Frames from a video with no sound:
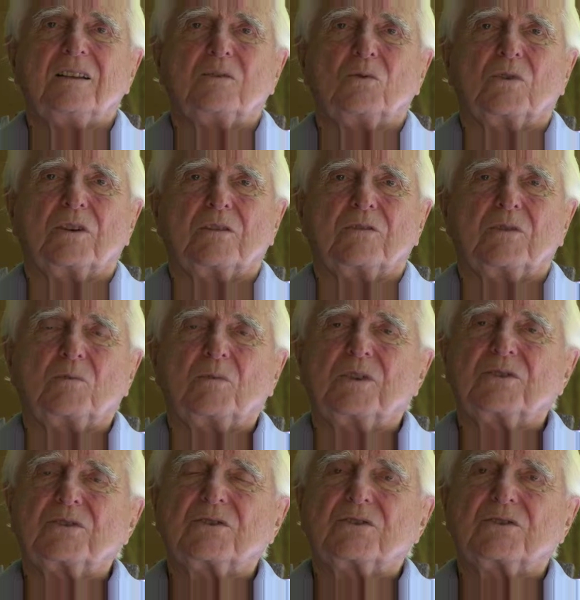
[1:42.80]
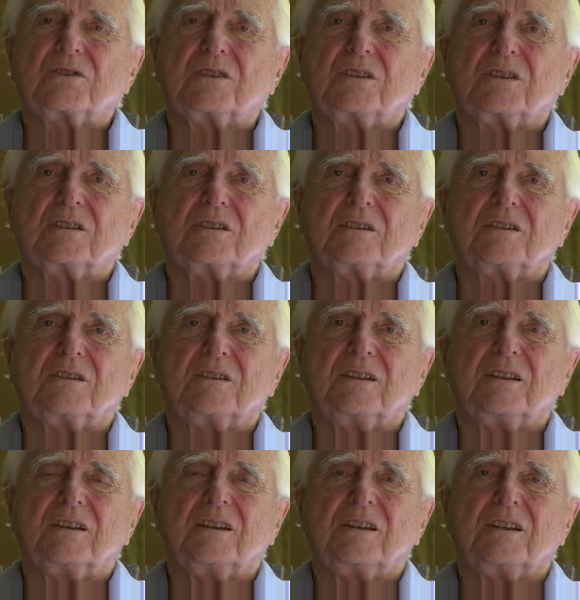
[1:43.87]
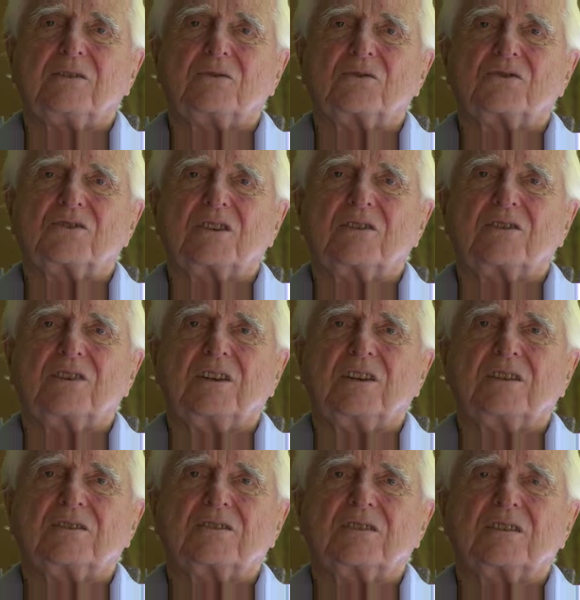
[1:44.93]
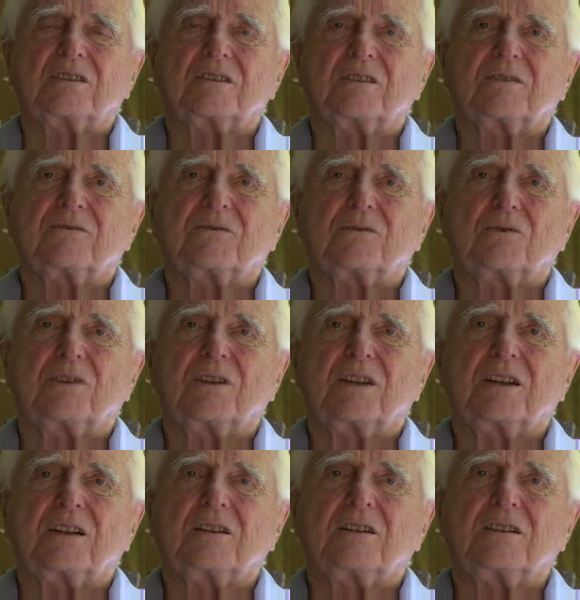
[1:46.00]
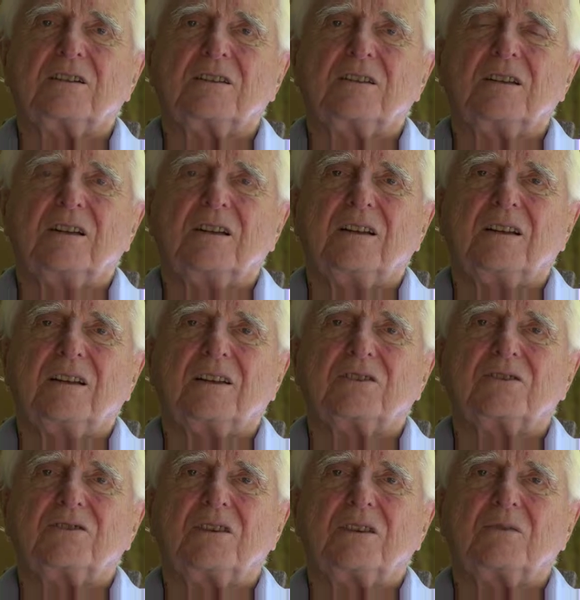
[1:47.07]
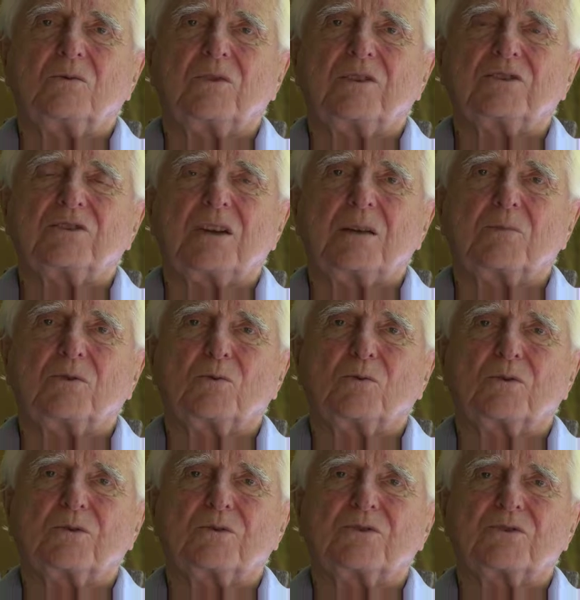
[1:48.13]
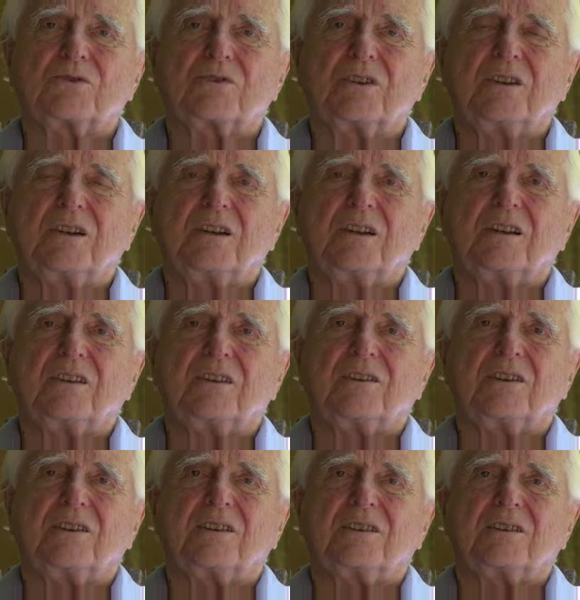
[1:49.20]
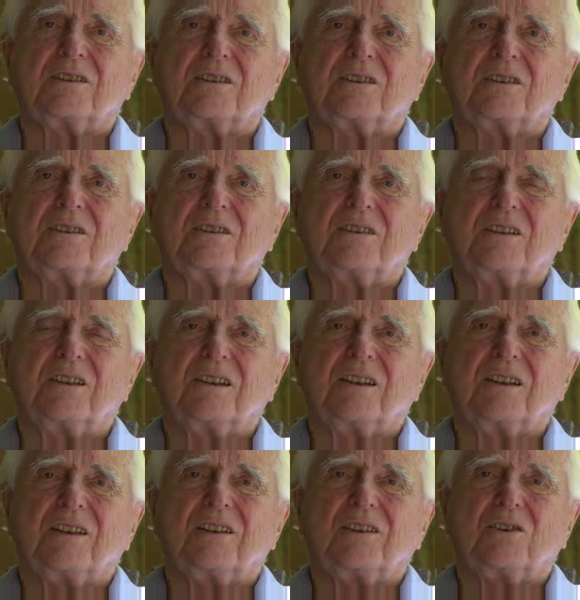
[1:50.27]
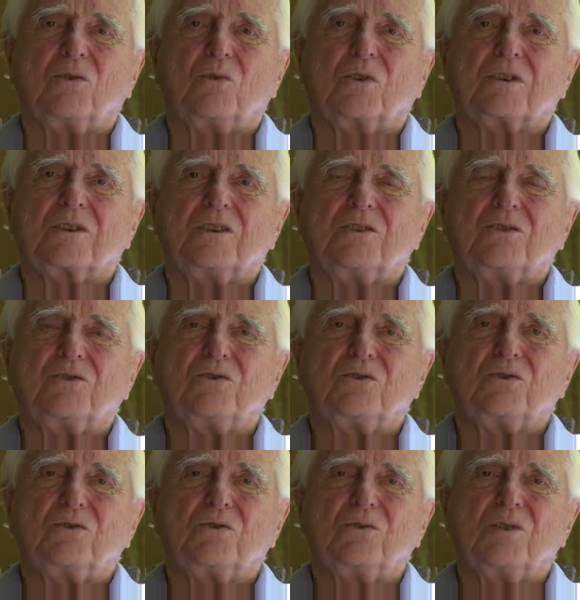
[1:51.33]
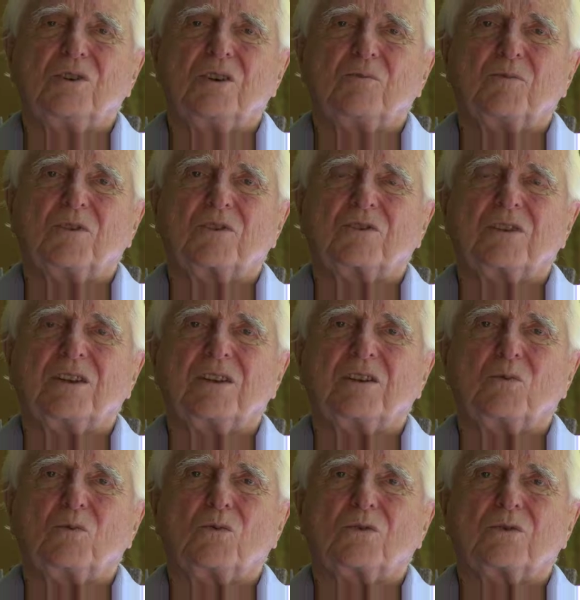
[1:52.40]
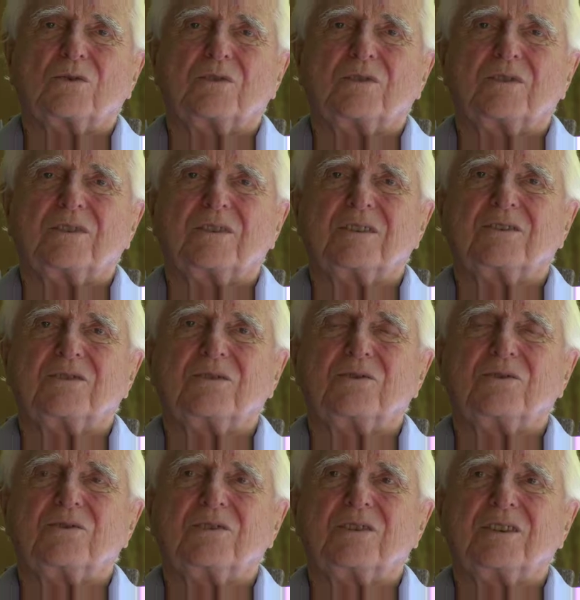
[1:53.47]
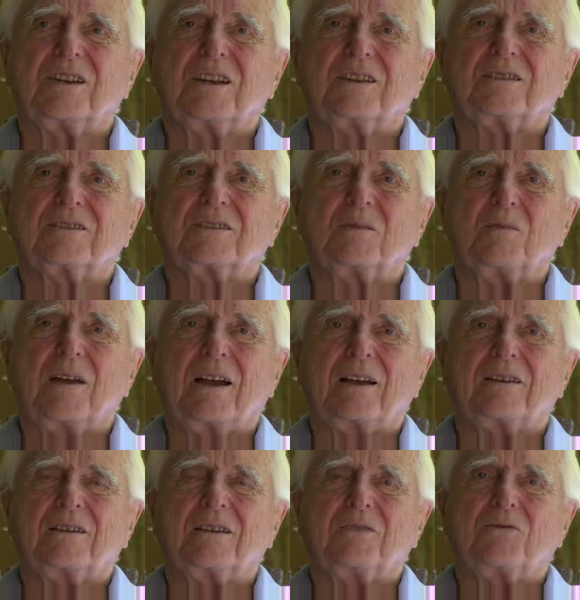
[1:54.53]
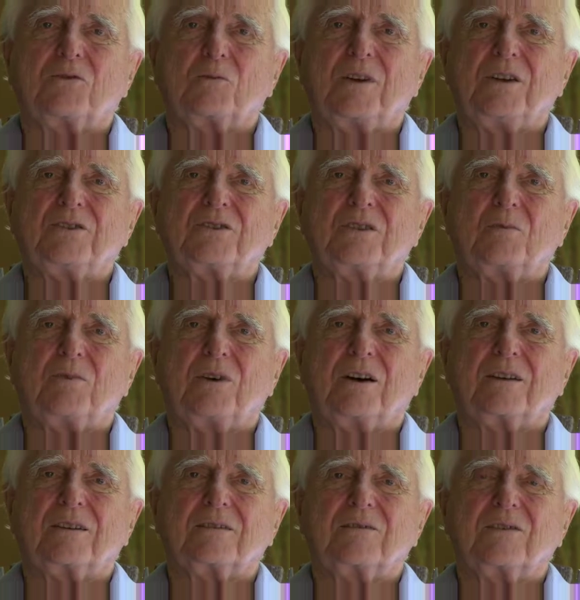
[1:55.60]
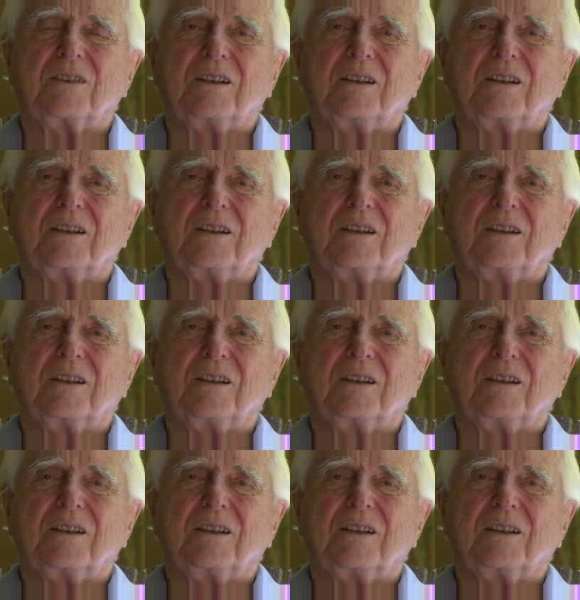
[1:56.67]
one of them is the interesting things that Frode Hegland has done with his hyperwords. That, what can you do looking at a word to get some added information about it?